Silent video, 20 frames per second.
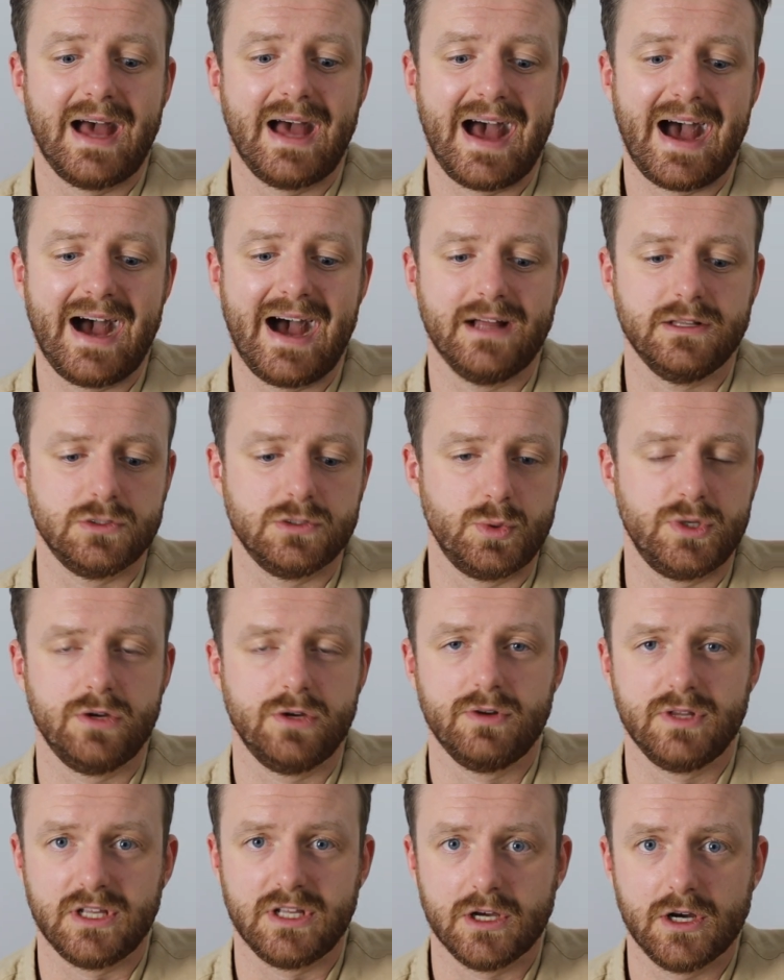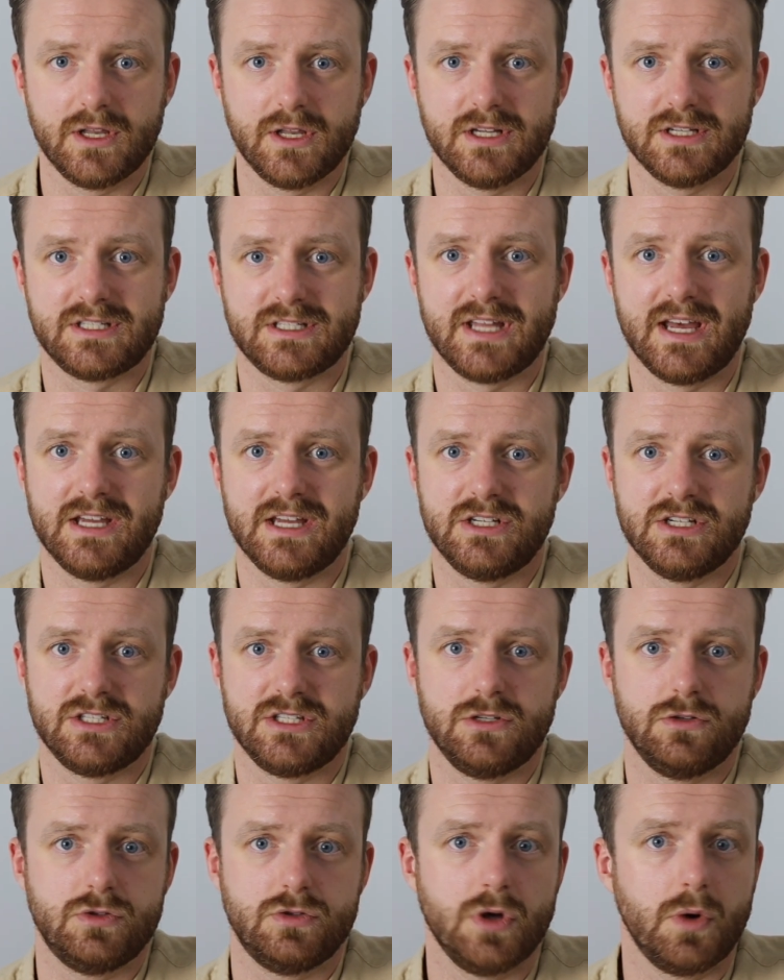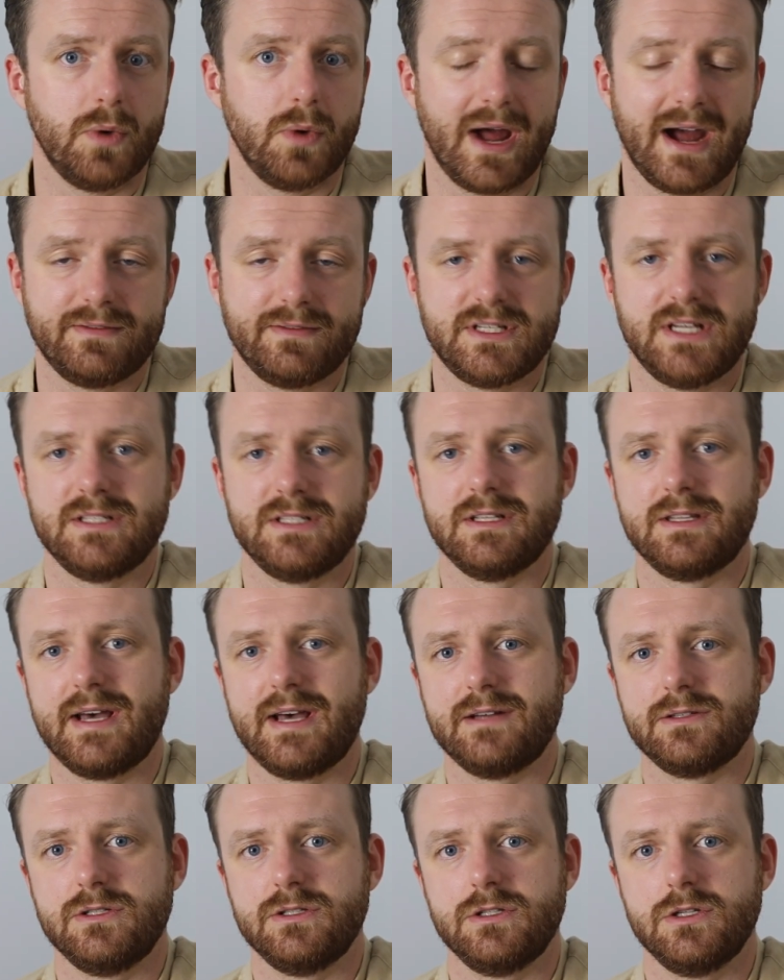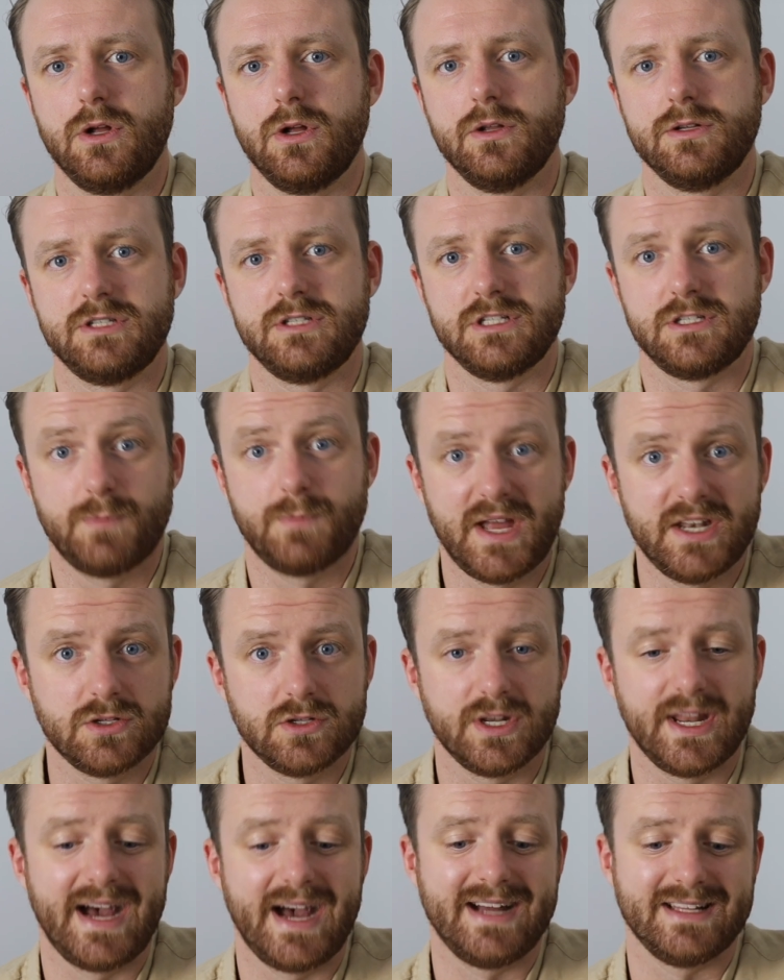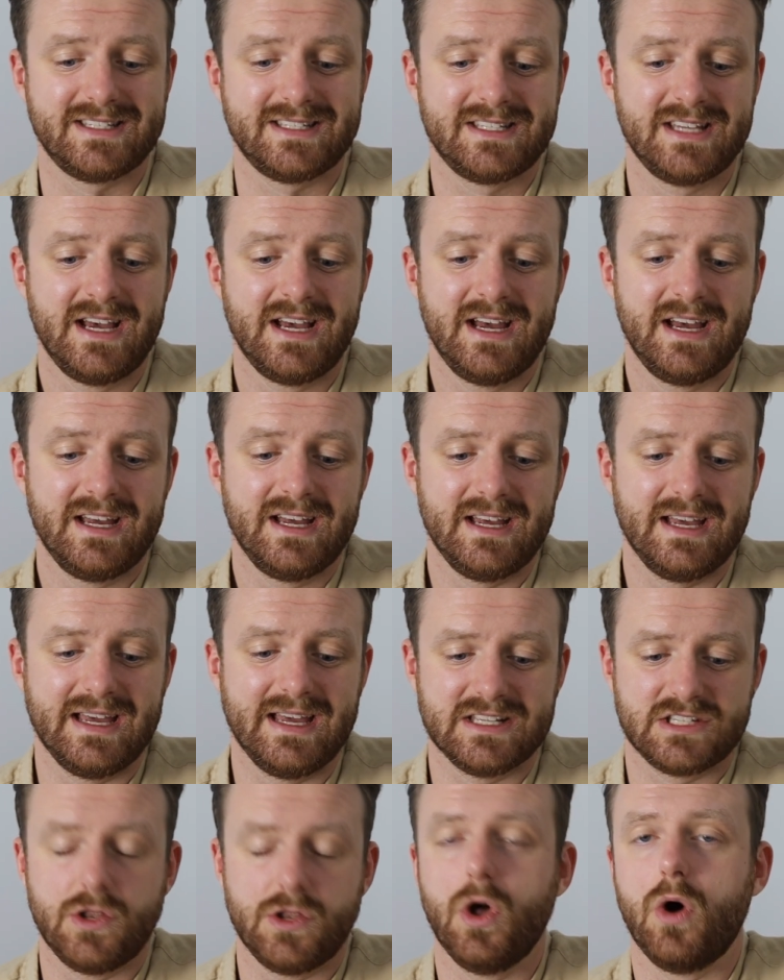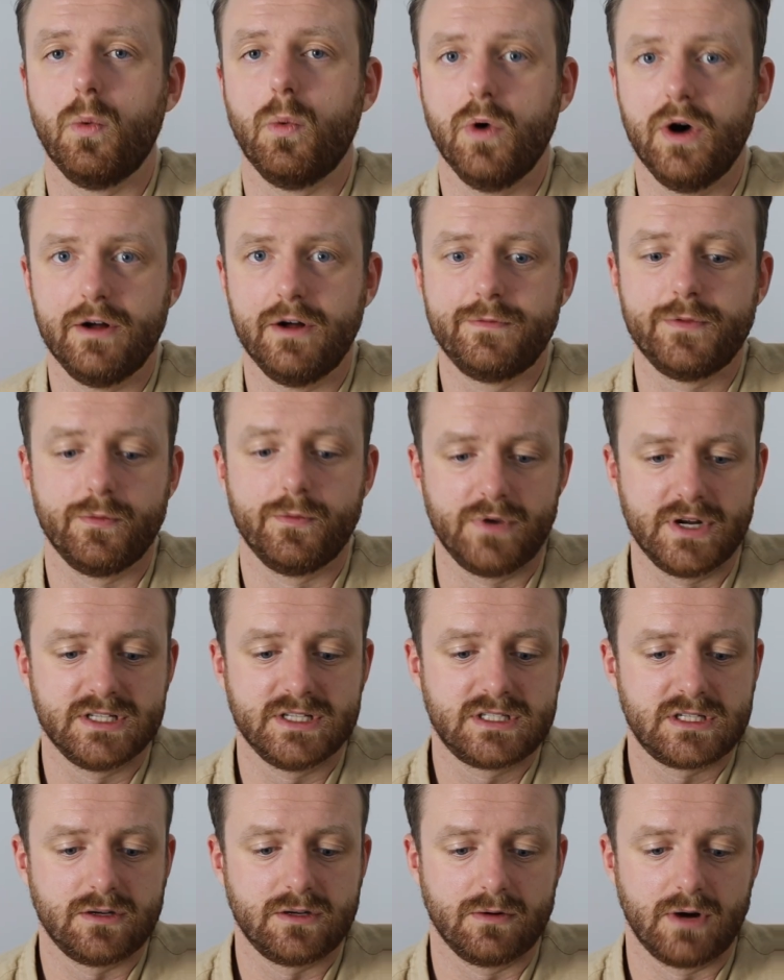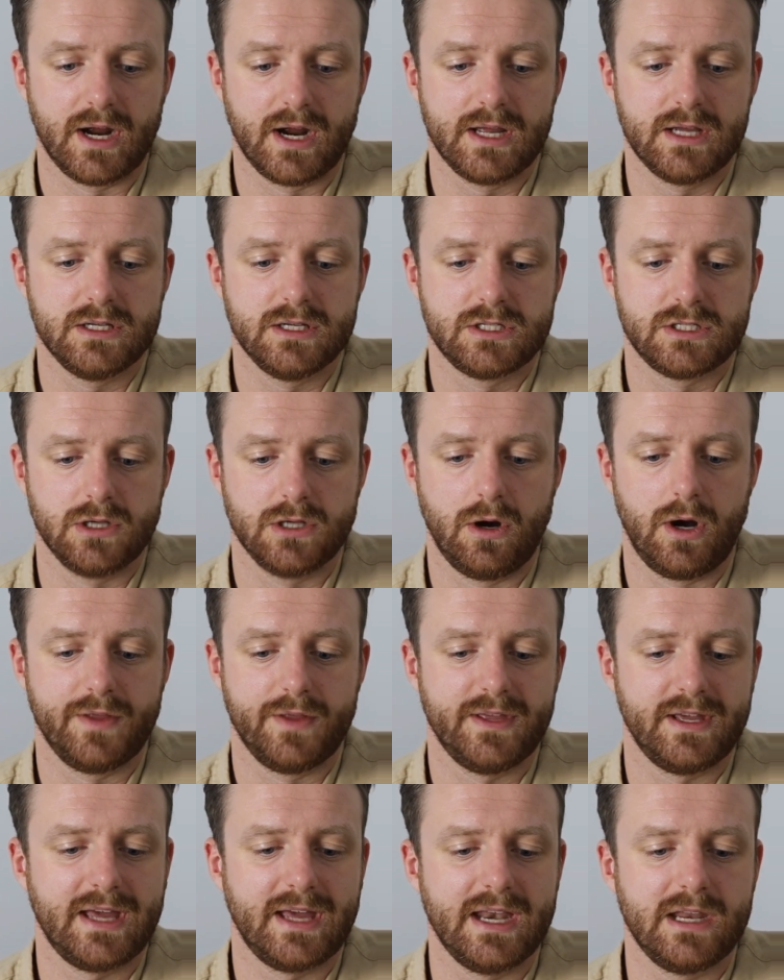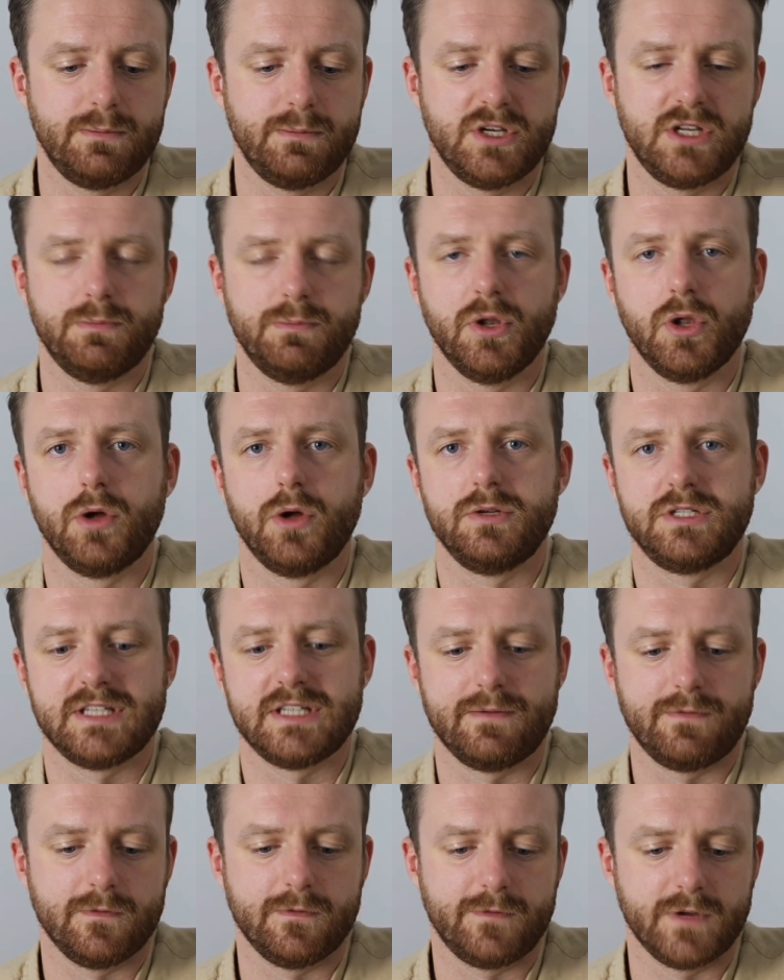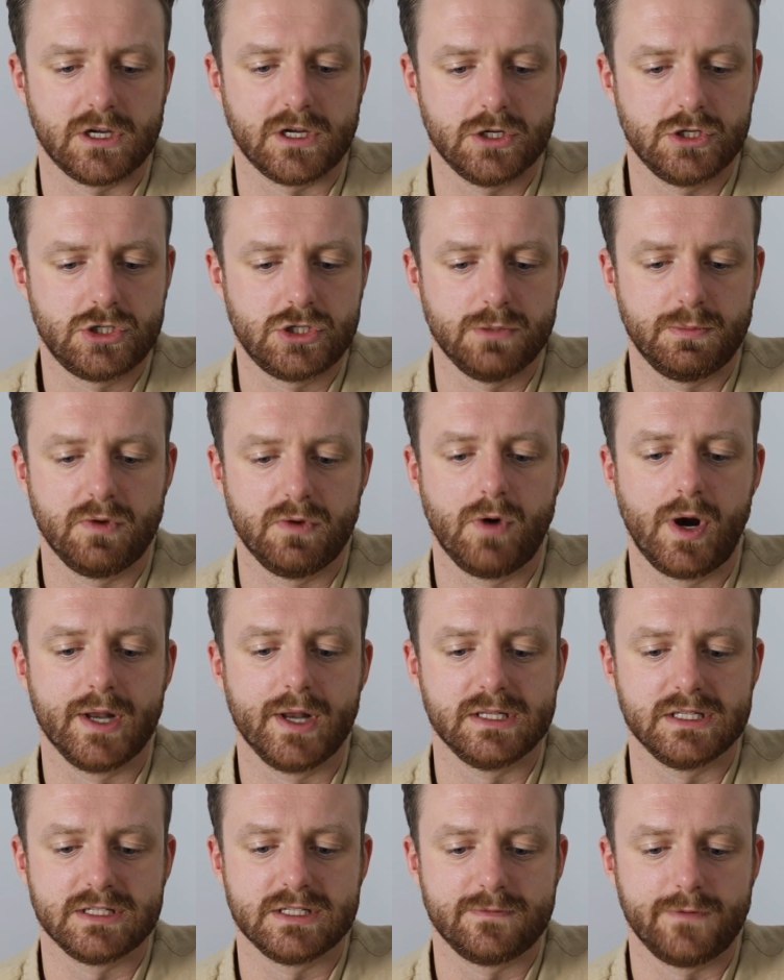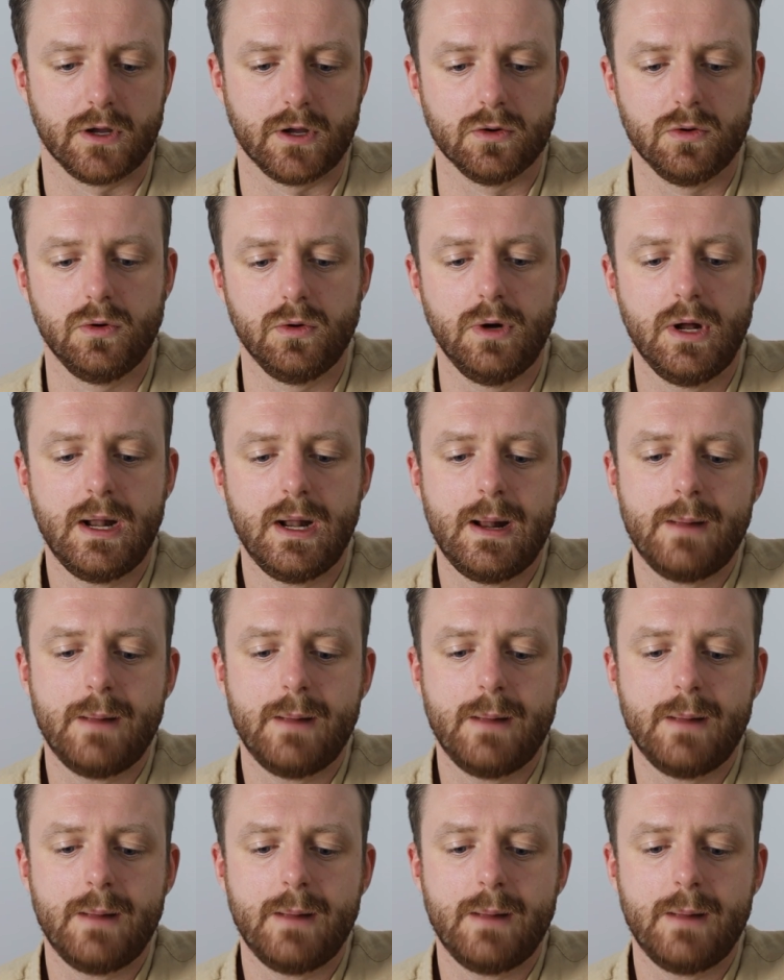And when you're in the earlier stages and you don't have tens of thousands of dollars to spend on ads, it's not worth the risk, right? So I think anybody below 7 figures should be running this funnel.